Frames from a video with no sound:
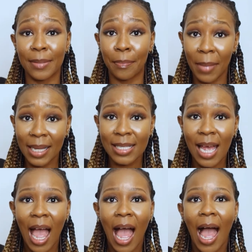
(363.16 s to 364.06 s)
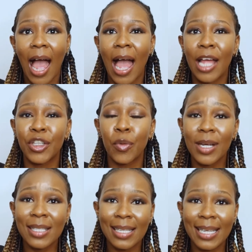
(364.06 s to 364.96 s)
submit, and you
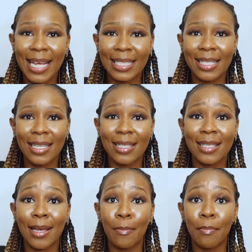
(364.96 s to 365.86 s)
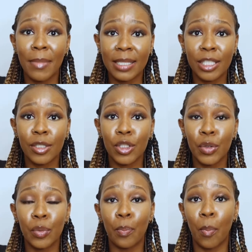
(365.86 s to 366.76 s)
want to select the submit
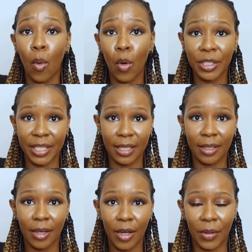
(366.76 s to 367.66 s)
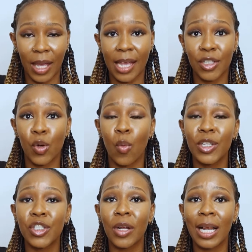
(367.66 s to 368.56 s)
to border. Okay, so
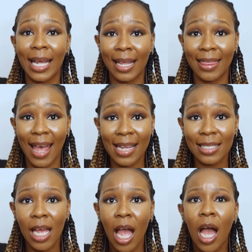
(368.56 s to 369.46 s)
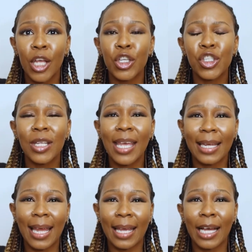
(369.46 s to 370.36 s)
once you click that, you should
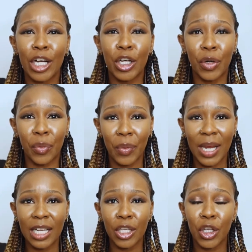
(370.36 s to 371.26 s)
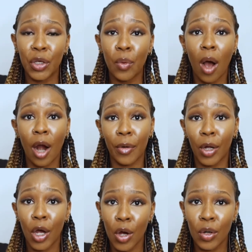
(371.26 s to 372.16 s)
get like a green QR
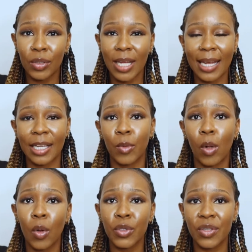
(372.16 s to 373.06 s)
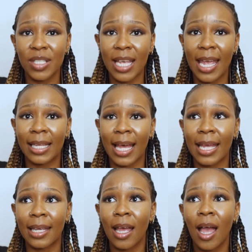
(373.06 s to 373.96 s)
code, and it will also say
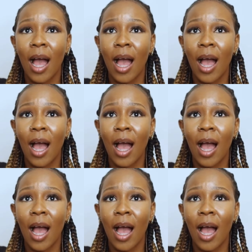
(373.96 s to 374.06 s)
like